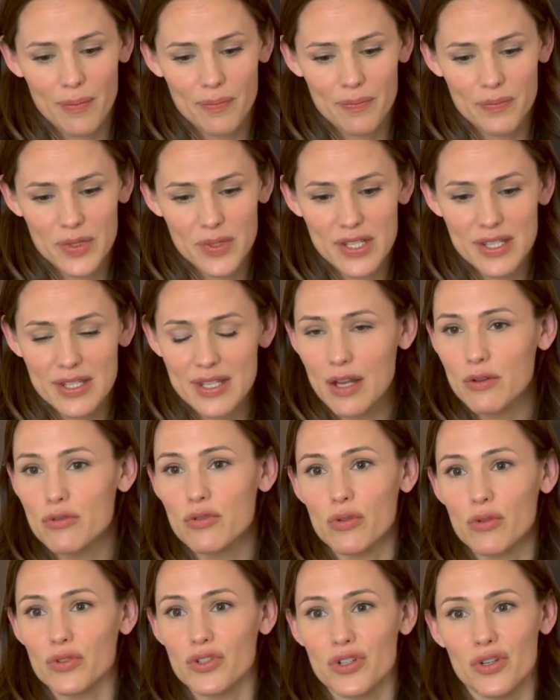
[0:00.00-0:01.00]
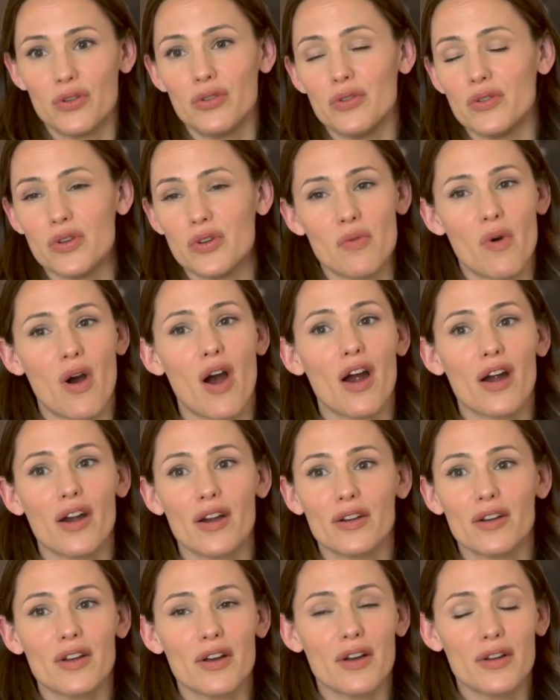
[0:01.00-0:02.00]
um, central to who you
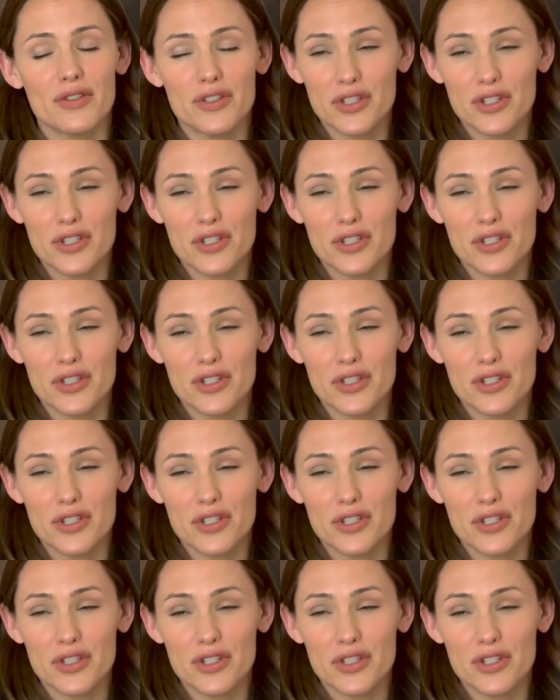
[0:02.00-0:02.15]
are,